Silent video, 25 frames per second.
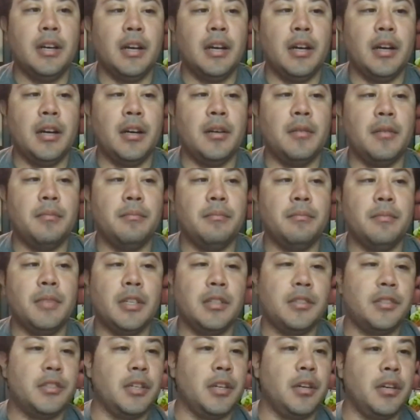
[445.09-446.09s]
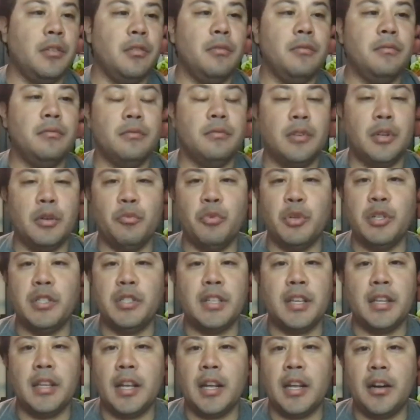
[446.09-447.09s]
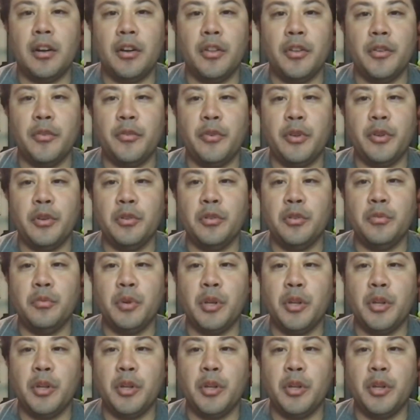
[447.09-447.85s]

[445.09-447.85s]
And we see that on the field,